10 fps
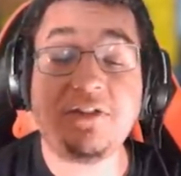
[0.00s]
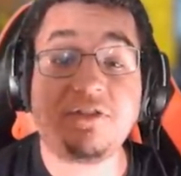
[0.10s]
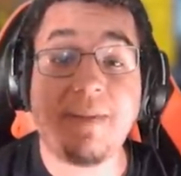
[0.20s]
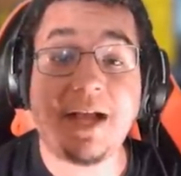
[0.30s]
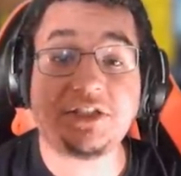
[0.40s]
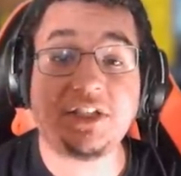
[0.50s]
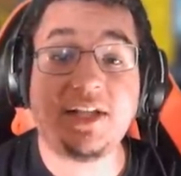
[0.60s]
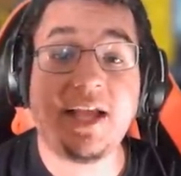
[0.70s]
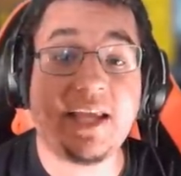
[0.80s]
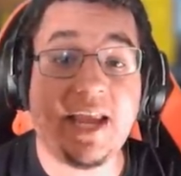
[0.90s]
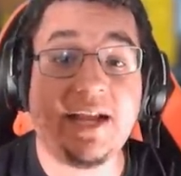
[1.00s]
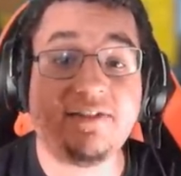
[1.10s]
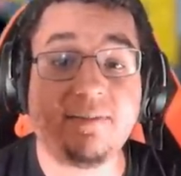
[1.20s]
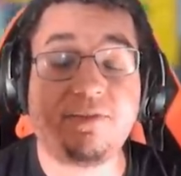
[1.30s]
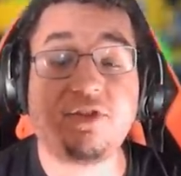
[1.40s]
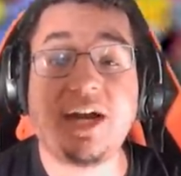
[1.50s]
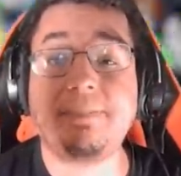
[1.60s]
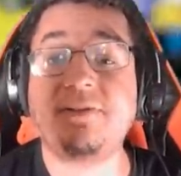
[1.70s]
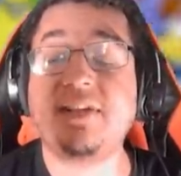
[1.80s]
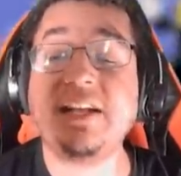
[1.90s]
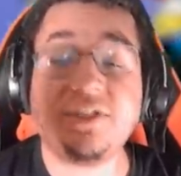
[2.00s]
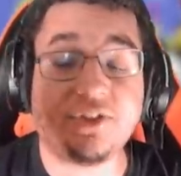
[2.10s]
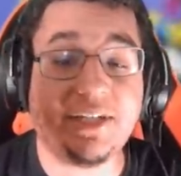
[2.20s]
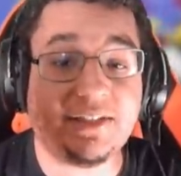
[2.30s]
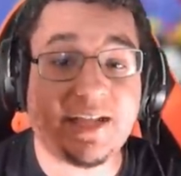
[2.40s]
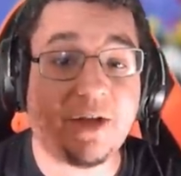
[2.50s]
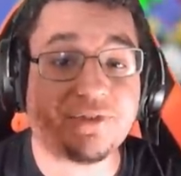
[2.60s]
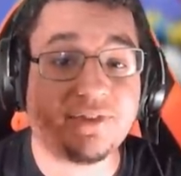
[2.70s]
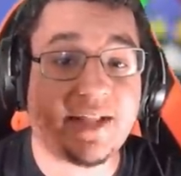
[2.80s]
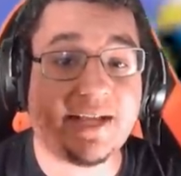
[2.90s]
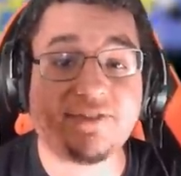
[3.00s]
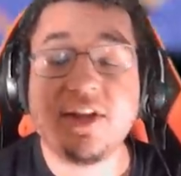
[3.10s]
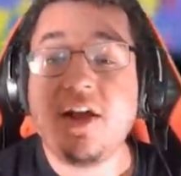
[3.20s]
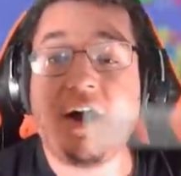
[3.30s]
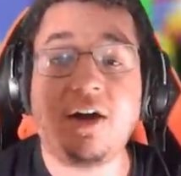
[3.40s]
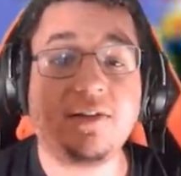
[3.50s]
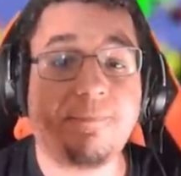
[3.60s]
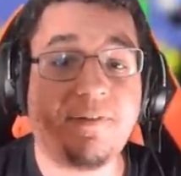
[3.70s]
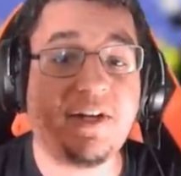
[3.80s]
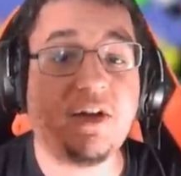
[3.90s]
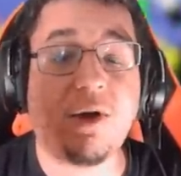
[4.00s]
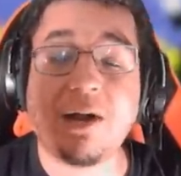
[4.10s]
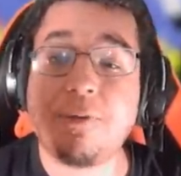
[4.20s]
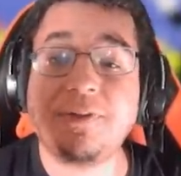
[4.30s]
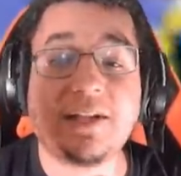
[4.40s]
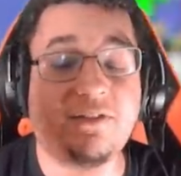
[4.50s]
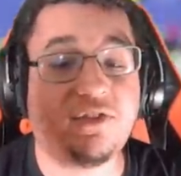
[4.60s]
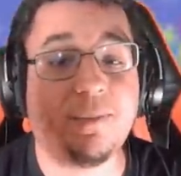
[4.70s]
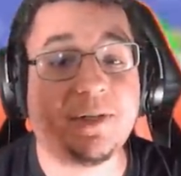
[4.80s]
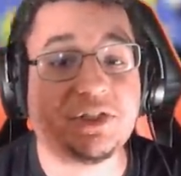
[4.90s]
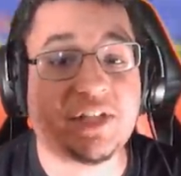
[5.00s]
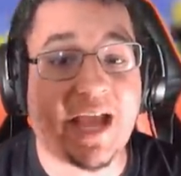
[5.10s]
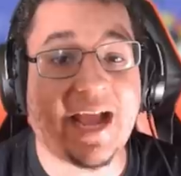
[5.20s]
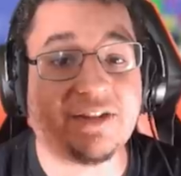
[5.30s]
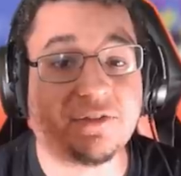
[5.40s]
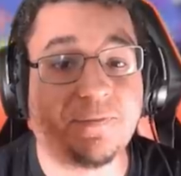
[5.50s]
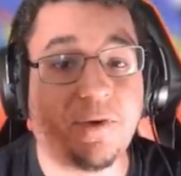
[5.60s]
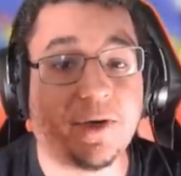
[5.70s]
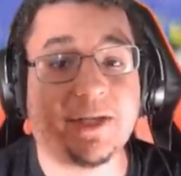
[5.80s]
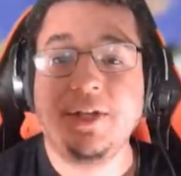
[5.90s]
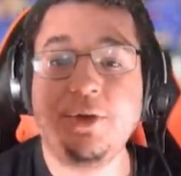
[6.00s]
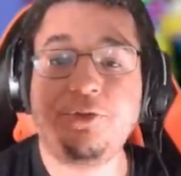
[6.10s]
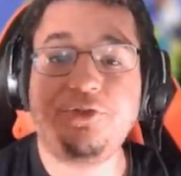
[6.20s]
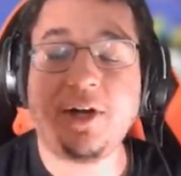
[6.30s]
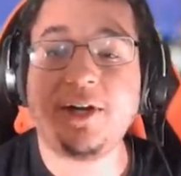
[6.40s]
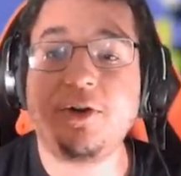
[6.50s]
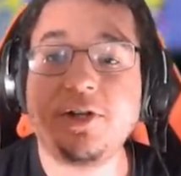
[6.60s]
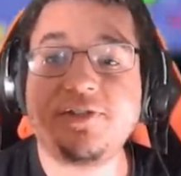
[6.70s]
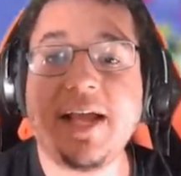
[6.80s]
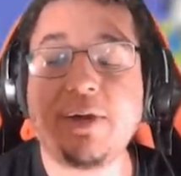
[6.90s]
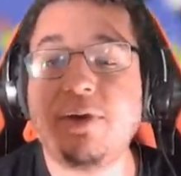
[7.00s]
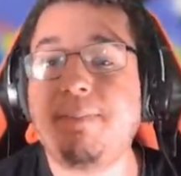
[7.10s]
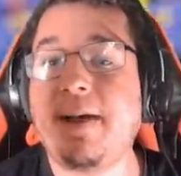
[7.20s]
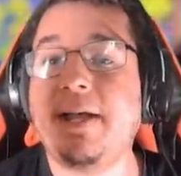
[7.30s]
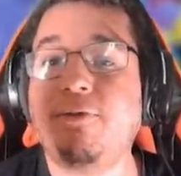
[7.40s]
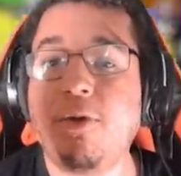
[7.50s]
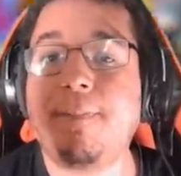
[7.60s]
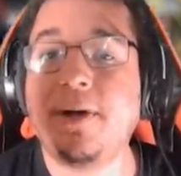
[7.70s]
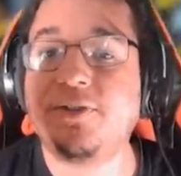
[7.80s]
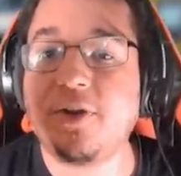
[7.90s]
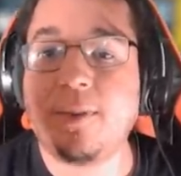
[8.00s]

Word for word: you smash the like and subscribe. Let's get three thousand likes on the video. I don't think that's too much to ask for. Use Star Code ATTACK when buying Robux or